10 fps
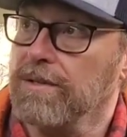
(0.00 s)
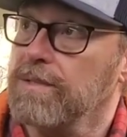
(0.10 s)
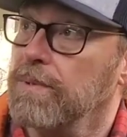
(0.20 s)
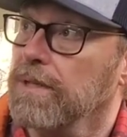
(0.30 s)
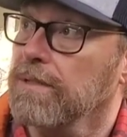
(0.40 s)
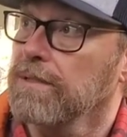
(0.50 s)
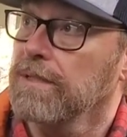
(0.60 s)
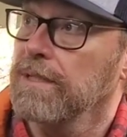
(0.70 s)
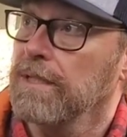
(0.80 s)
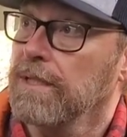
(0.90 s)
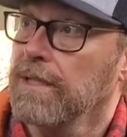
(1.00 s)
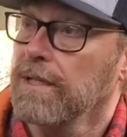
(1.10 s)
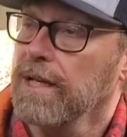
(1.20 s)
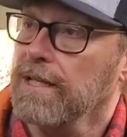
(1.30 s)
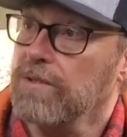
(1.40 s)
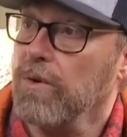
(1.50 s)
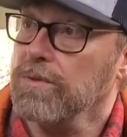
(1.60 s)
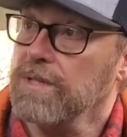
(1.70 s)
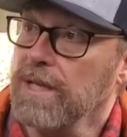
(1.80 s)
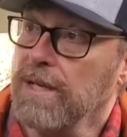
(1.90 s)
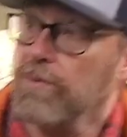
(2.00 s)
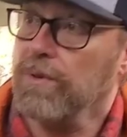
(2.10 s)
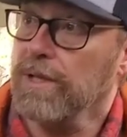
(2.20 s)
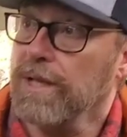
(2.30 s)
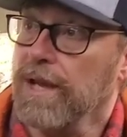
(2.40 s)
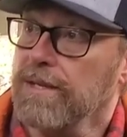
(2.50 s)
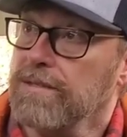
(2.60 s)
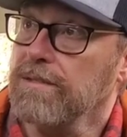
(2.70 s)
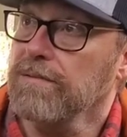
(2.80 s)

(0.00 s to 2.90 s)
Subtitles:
it holds the heat really nice,